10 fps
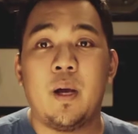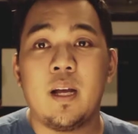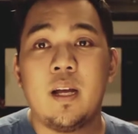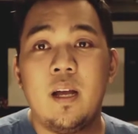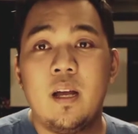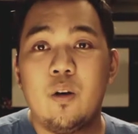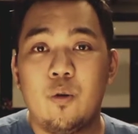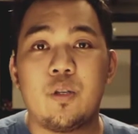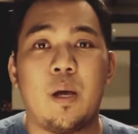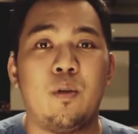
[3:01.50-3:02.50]

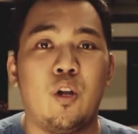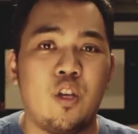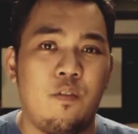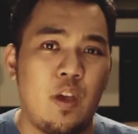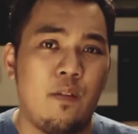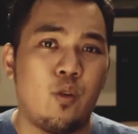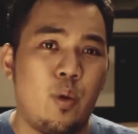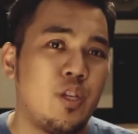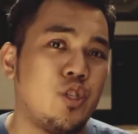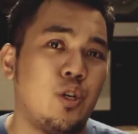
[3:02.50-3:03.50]
pag-usapan? Also, if you have
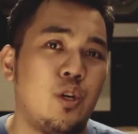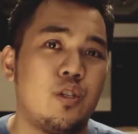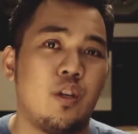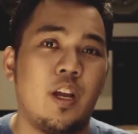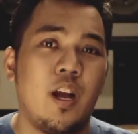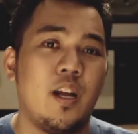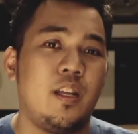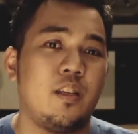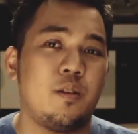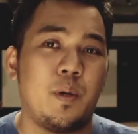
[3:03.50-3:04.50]
questions
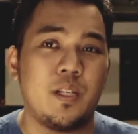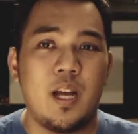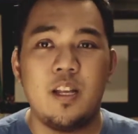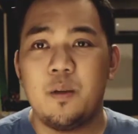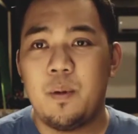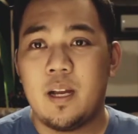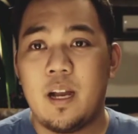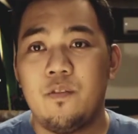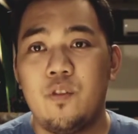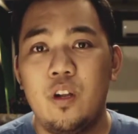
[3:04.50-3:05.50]
regarding sa pagsali sa mga
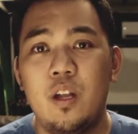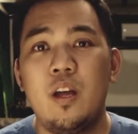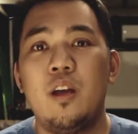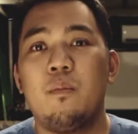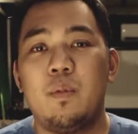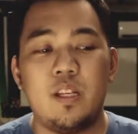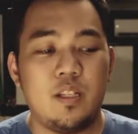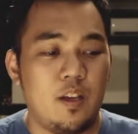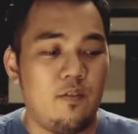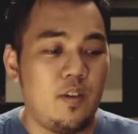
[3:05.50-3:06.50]
raffle,
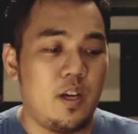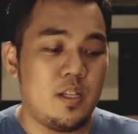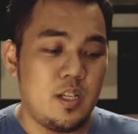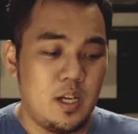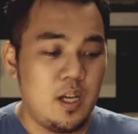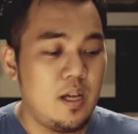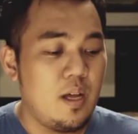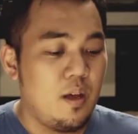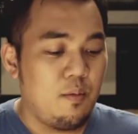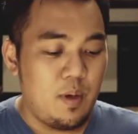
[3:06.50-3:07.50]
please give us a
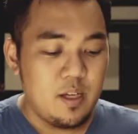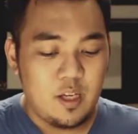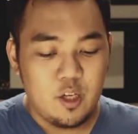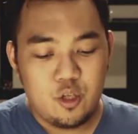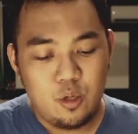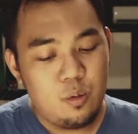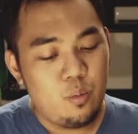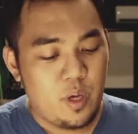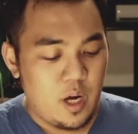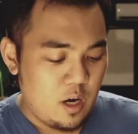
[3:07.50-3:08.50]
message. So,
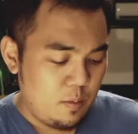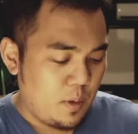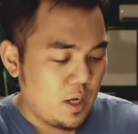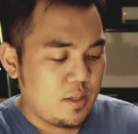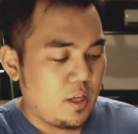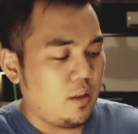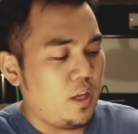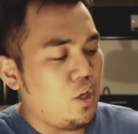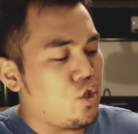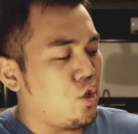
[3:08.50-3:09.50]
Ooh. We are unboxing
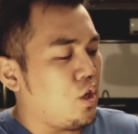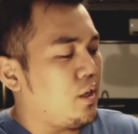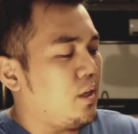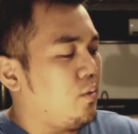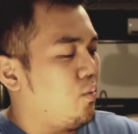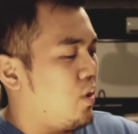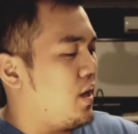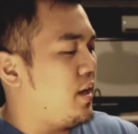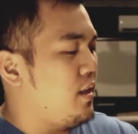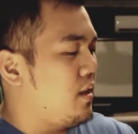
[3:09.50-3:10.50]
the Jordan
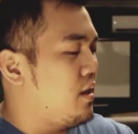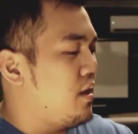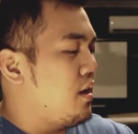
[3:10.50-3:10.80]
one,